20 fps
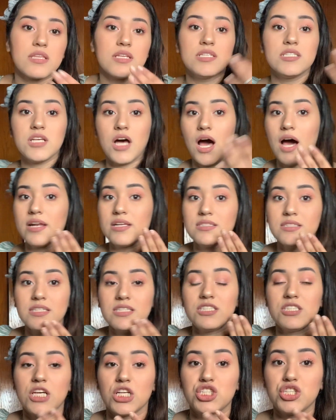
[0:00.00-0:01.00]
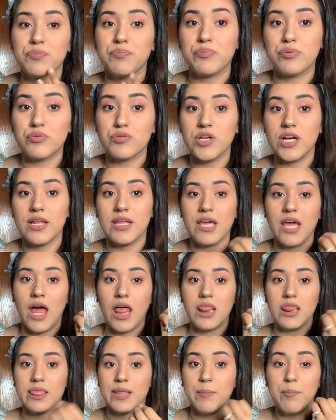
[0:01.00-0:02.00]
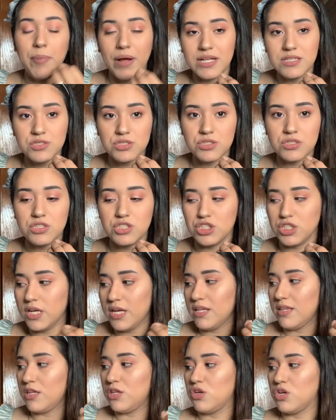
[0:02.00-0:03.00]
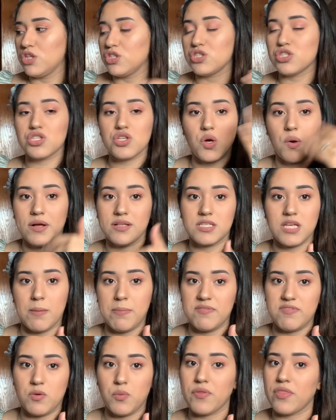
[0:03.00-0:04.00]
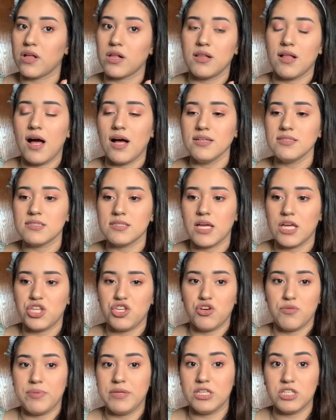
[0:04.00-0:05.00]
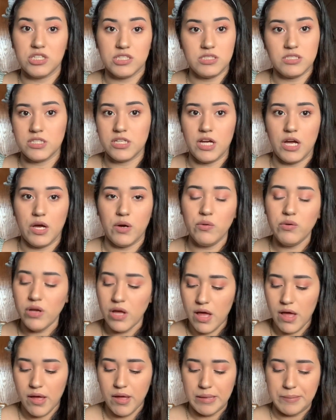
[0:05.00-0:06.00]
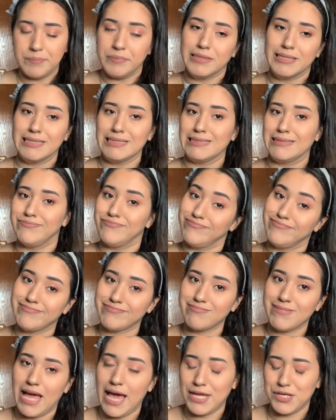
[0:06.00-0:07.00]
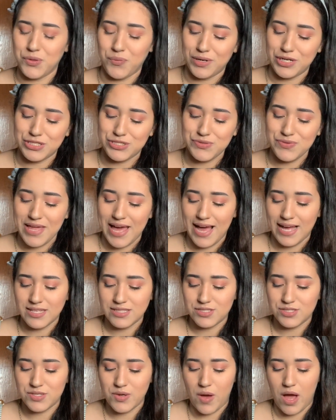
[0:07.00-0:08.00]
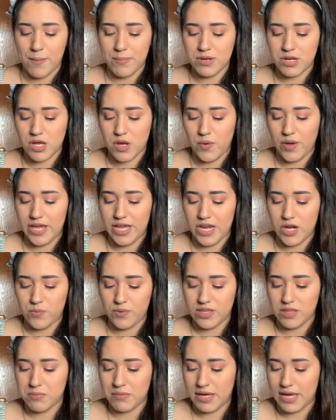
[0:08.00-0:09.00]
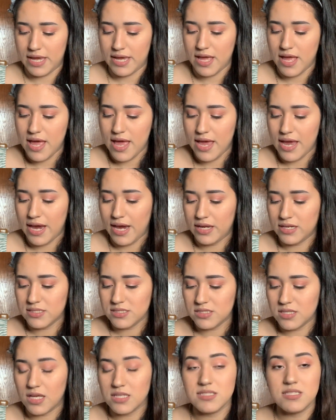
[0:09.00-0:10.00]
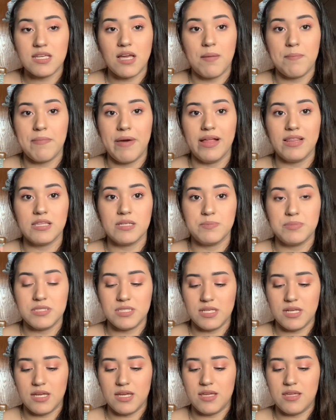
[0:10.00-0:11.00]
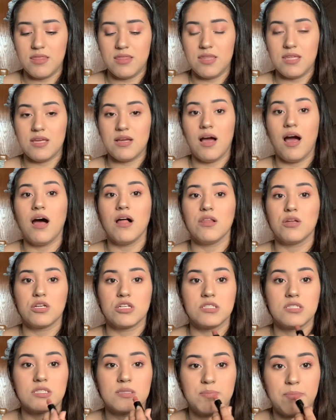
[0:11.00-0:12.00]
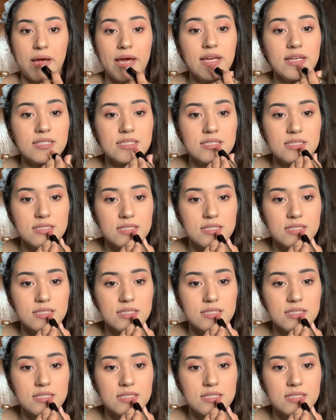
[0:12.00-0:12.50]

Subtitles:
This is honestly such a pretty lip pencil shade that you can just go on top of it with a gloss and you'll be good to go. But I don't want to do that, so I'm going to go in with my Anastasia matte lipstick in the color Spice.